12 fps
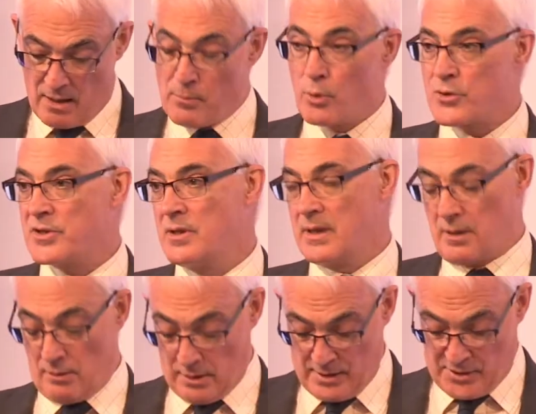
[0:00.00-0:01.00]
more
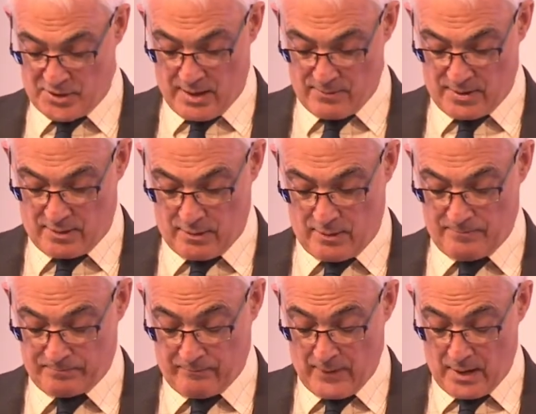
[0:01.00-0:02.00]
cynical and sceptical.
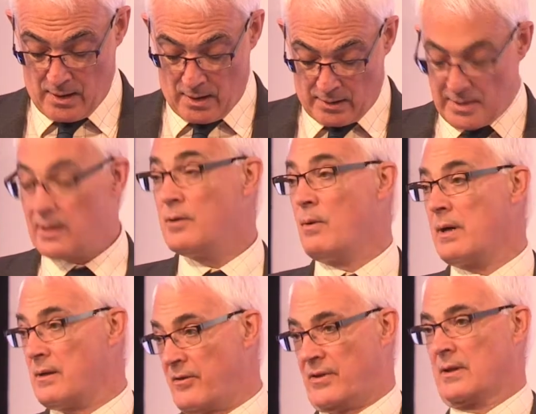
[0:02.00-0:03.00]
I'll tell you one
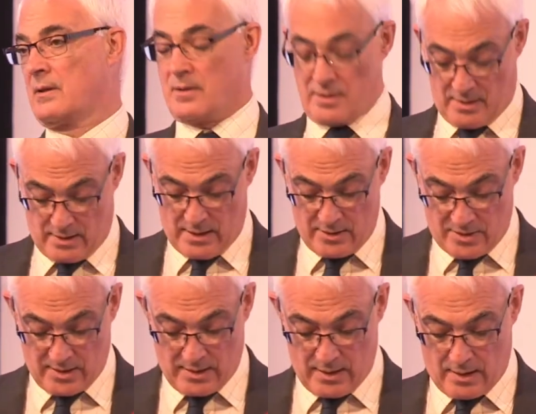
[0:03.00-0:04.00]
other thing that's an
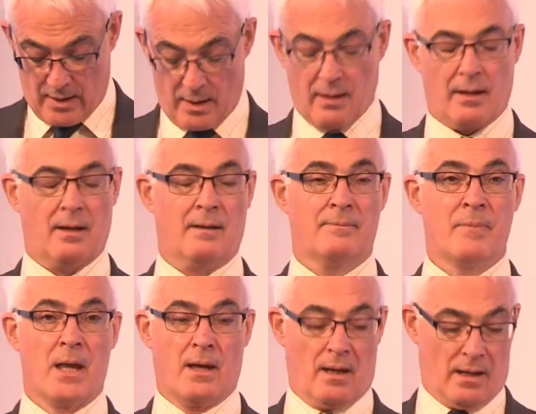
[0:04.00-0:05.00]
interesting
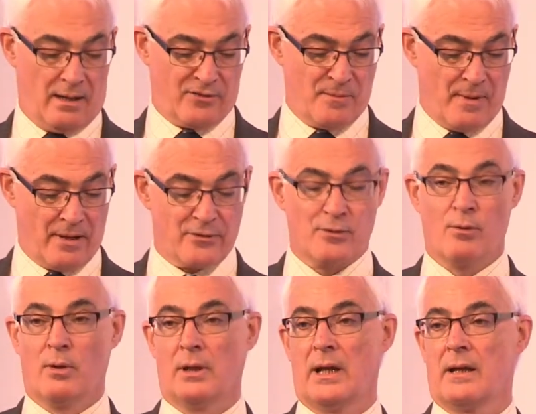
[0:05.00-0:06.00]
aftermath to
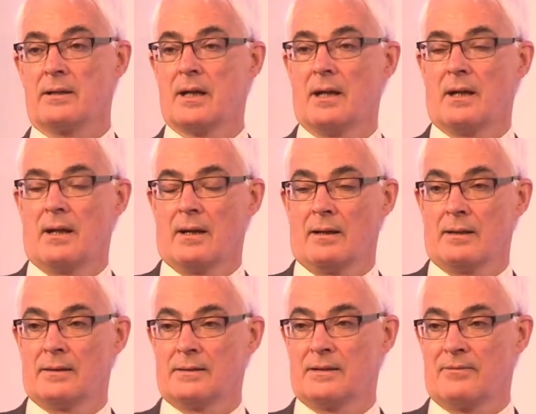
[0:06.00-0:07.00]
all that.
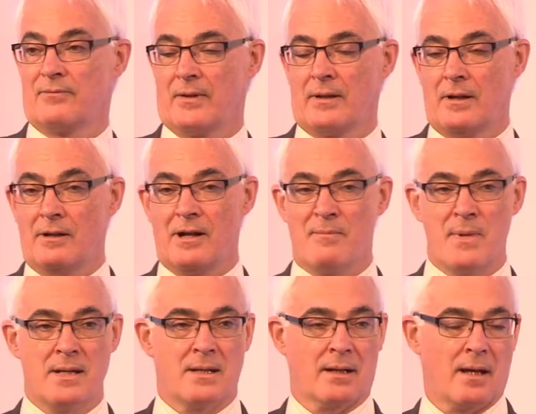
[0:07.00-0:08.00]
At an earlier
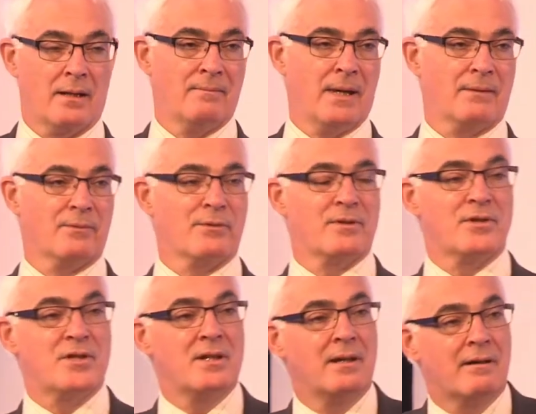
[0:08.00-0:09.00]
meeting, I'd met with the
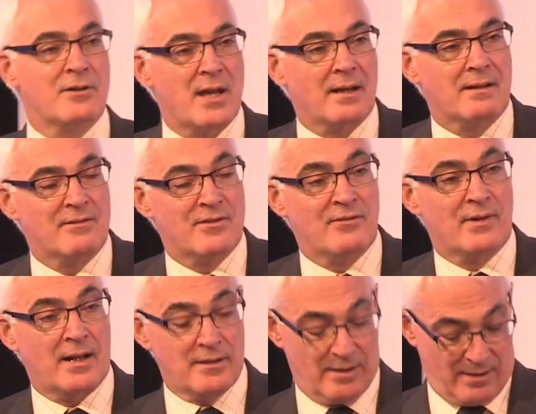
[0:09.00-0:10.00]
senior executives of
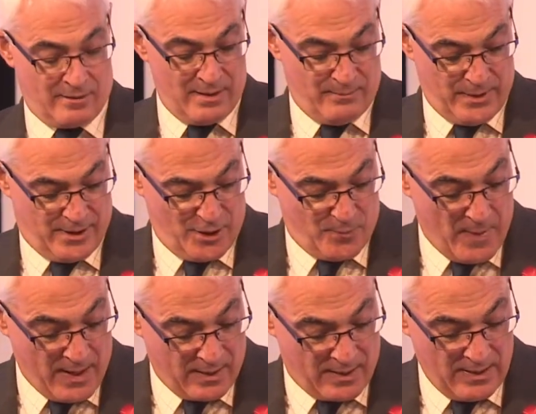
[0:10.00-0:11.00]
another great British
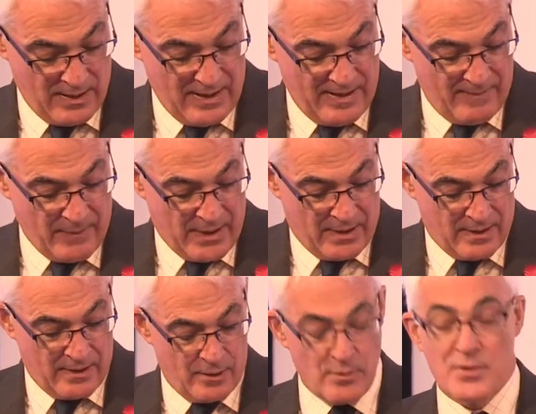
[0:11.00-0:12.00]
bank
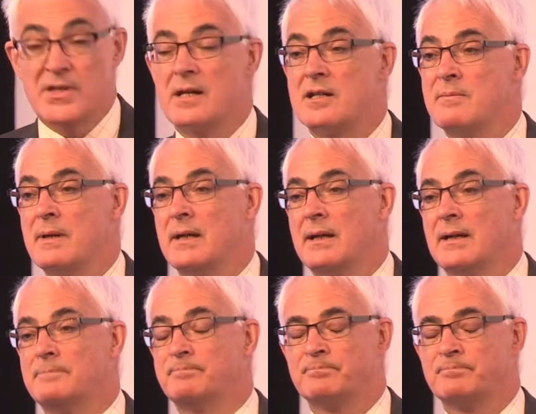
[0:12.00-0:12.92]
who said to me